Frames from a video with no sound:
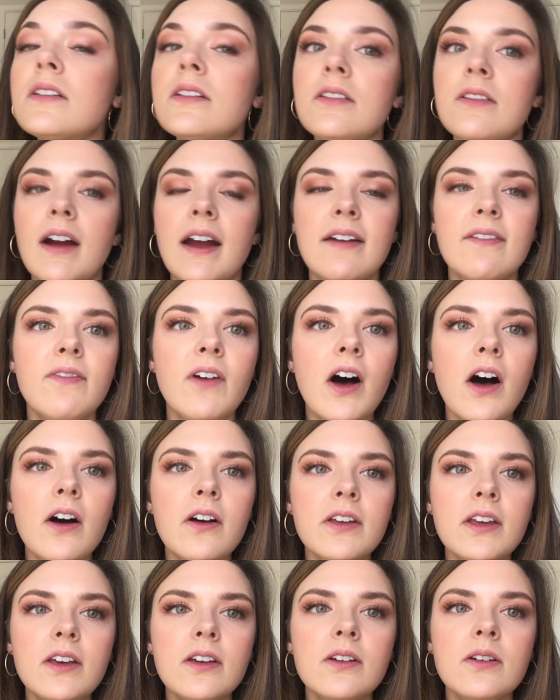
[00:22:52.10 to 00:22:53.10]
great
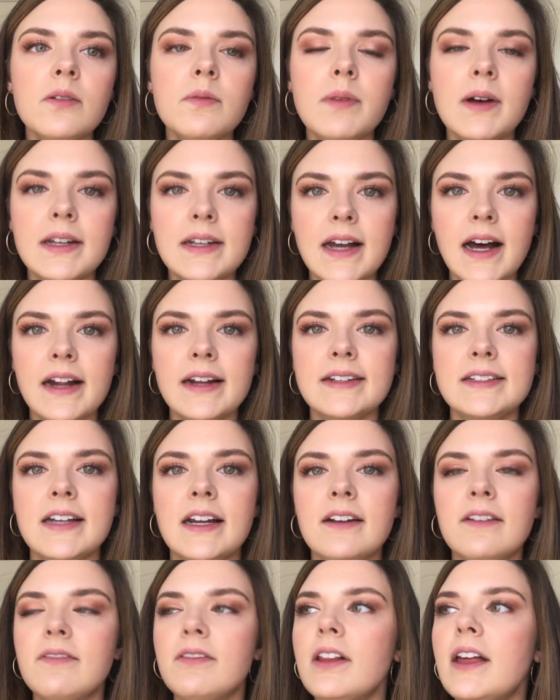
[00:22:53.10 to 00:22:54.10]
volume but not a
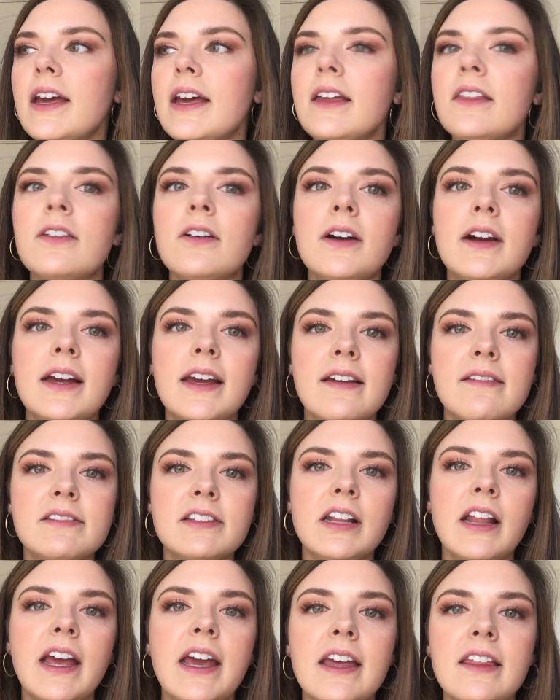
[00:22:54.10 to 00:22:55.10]
ton of length or it
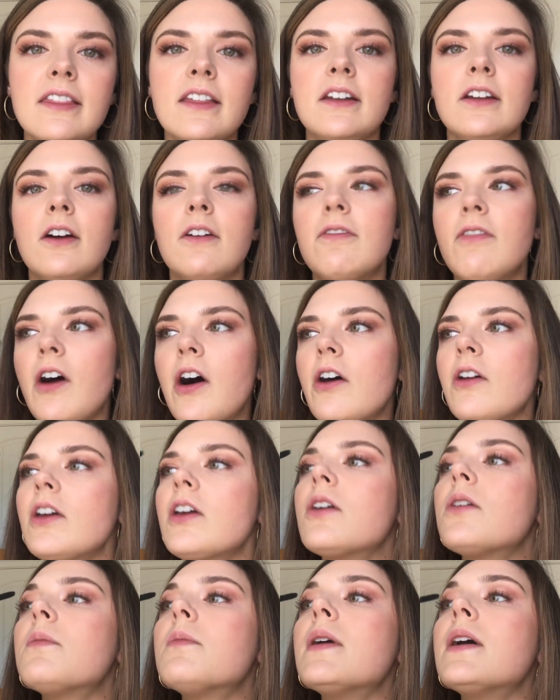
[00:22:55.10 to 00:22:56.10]
gives length and no
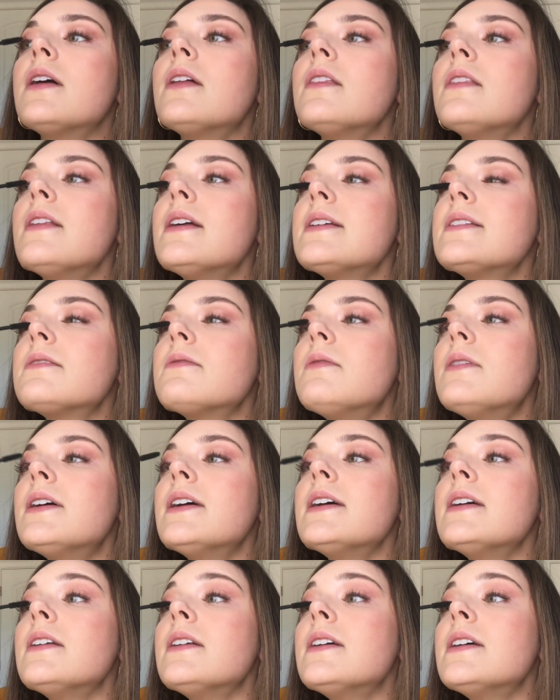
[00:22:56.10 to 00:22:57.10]
volume. This
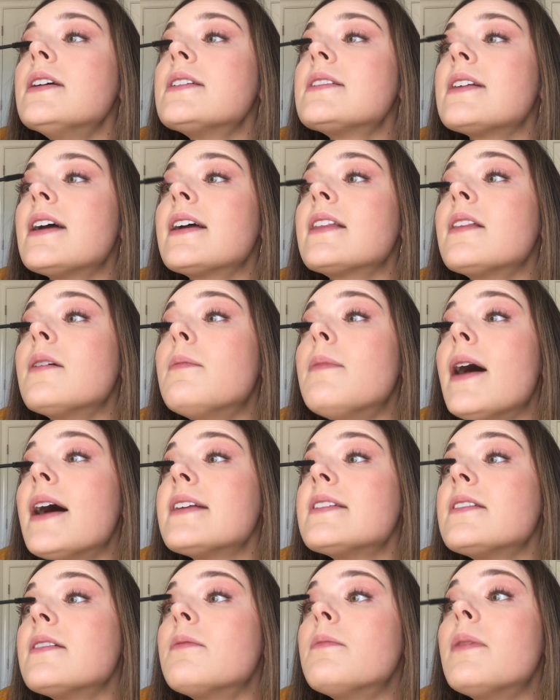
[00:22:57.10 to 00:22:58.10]
one is like the
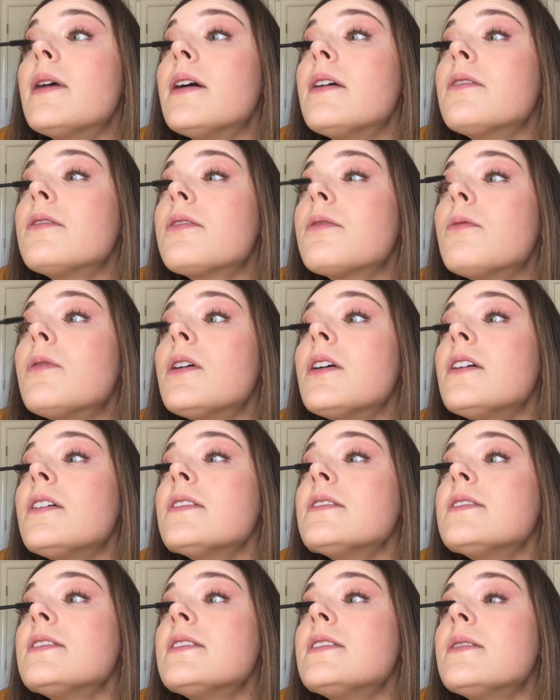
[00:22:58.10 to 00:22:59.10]
best of both
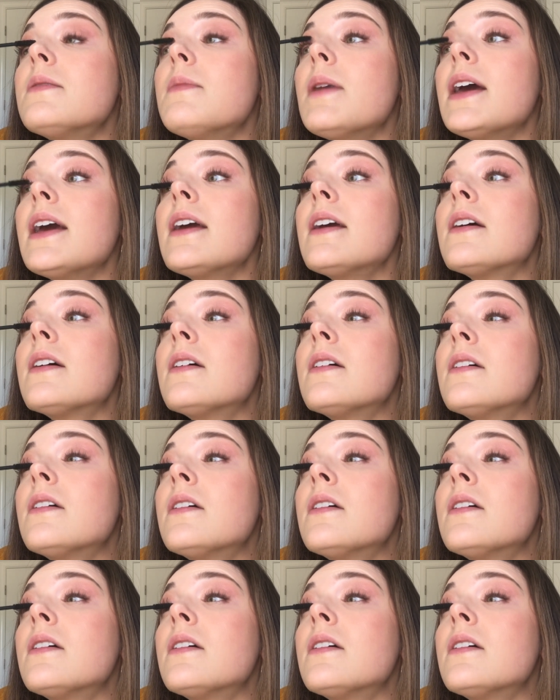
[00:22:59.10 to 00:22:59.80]
worlds to me.